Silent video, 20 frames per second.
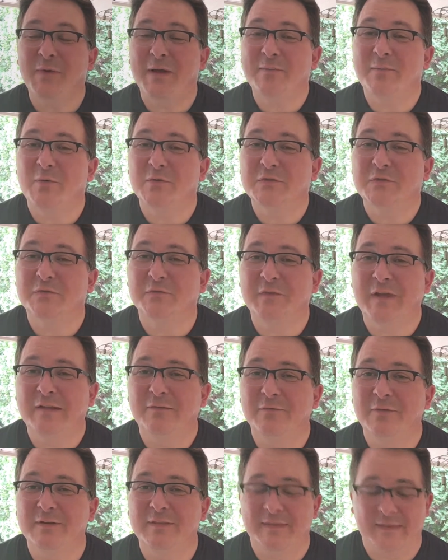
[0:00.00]
of my most
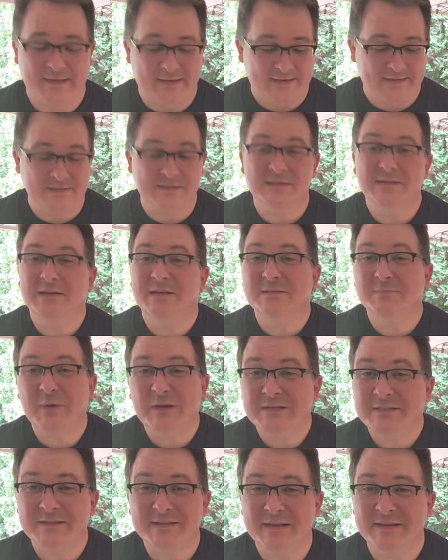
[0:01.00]
favorite things,
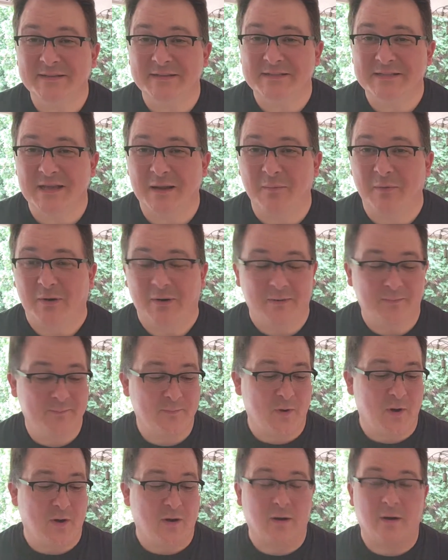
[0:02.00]
especially in the summer,
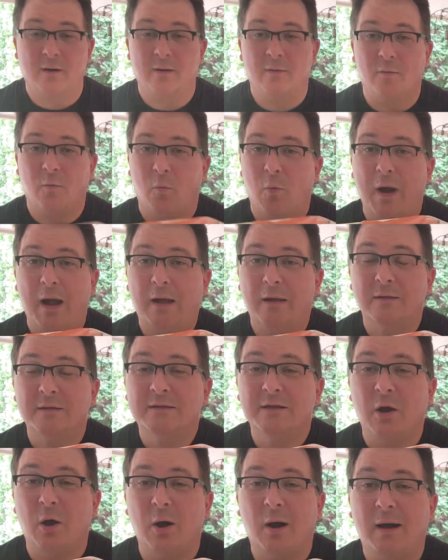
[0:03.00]
are
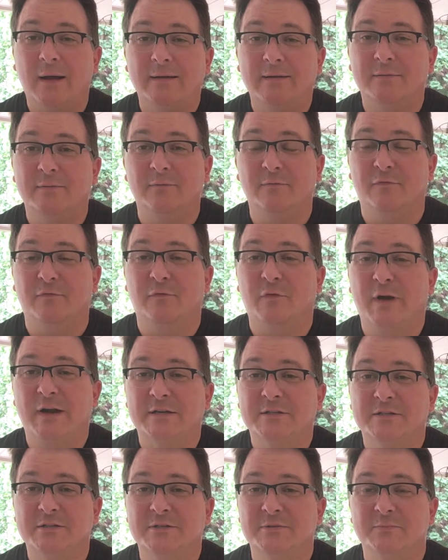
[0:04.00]
wild caught
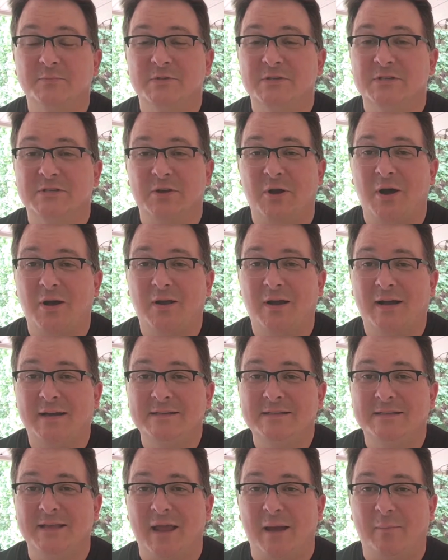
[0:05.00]
fresh sockeye
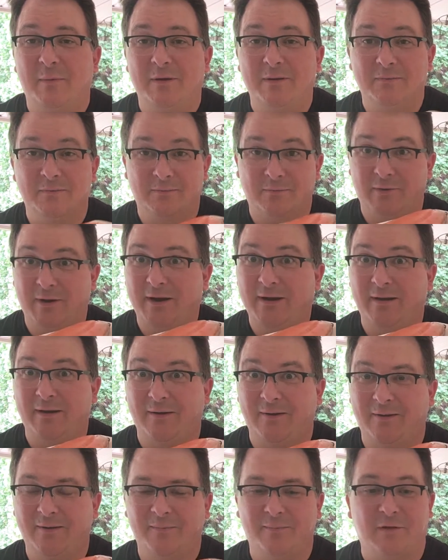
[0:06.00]
salmon, right
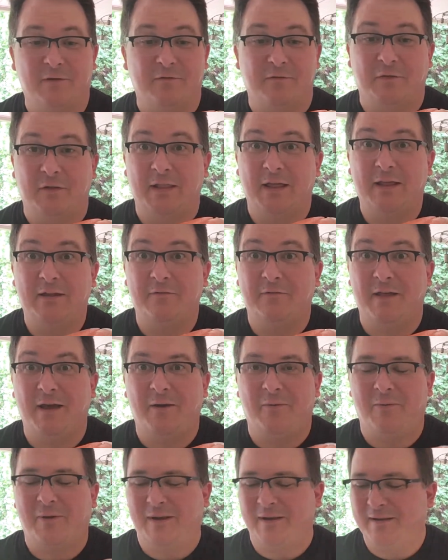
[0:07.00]
here, a fillet of
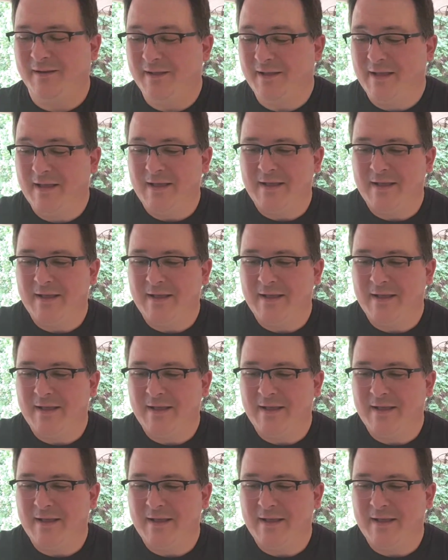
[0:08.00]
that one,